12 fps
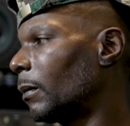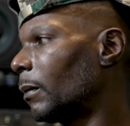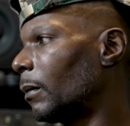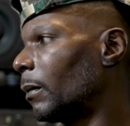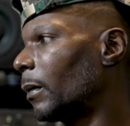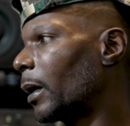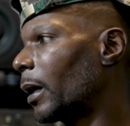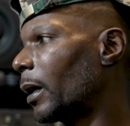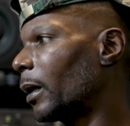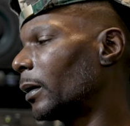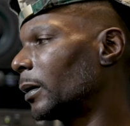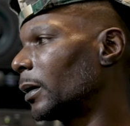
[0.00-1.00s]

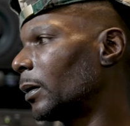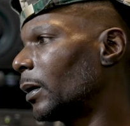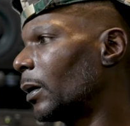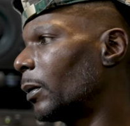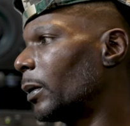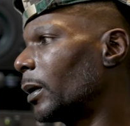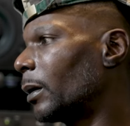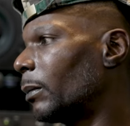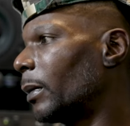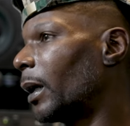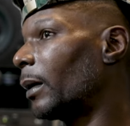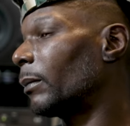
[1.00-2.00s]
nah. See, now when we come
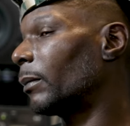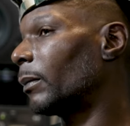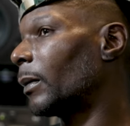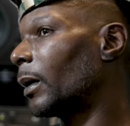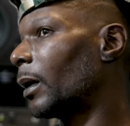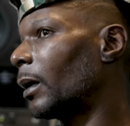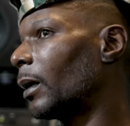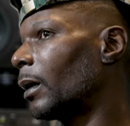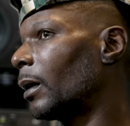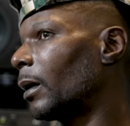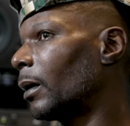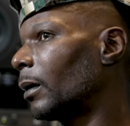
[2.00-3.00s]
back, nah.
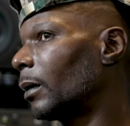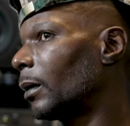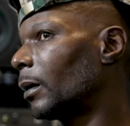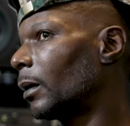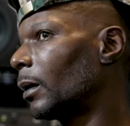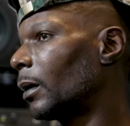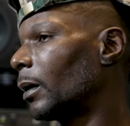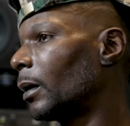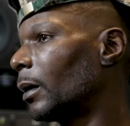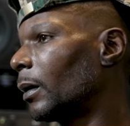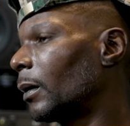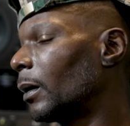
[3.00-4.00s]

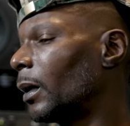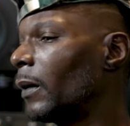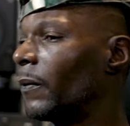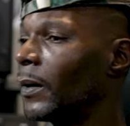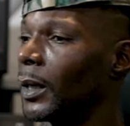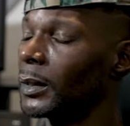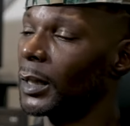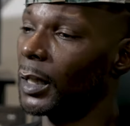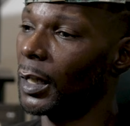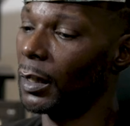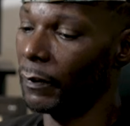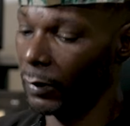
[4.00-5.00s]
He finds out I
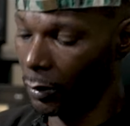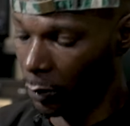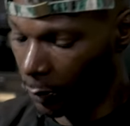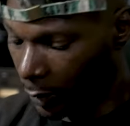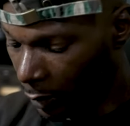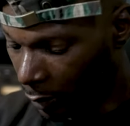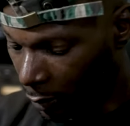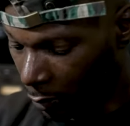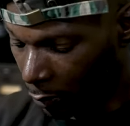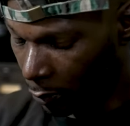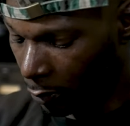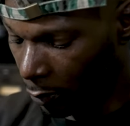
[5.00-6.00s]
live in Queens,
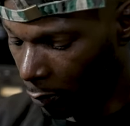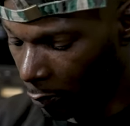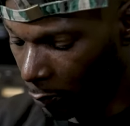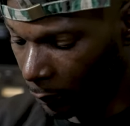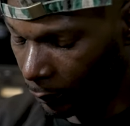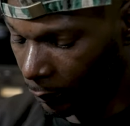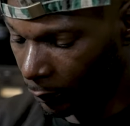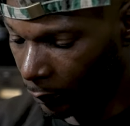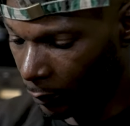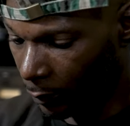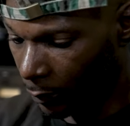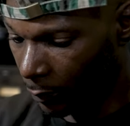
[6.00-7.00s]
so, you know,
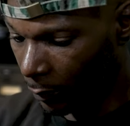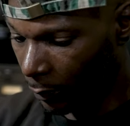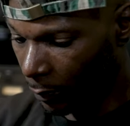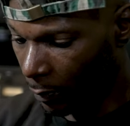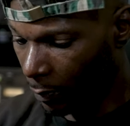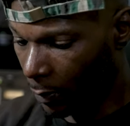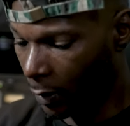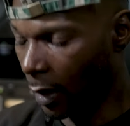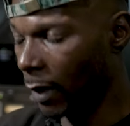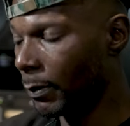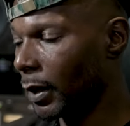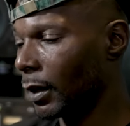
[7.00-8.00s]
that
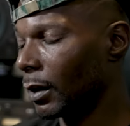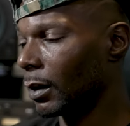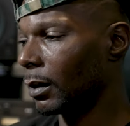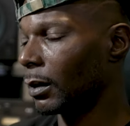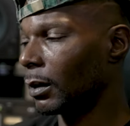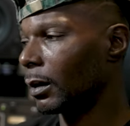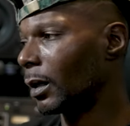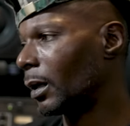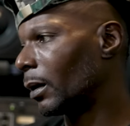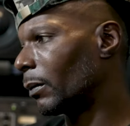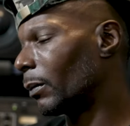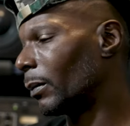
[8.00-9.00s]
made us
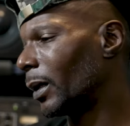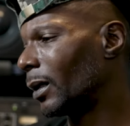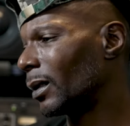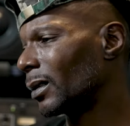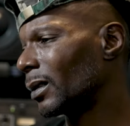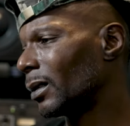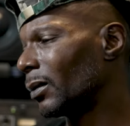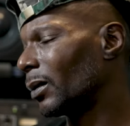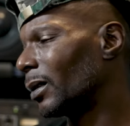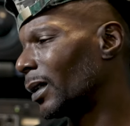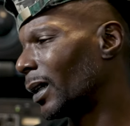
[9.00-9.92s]
a little,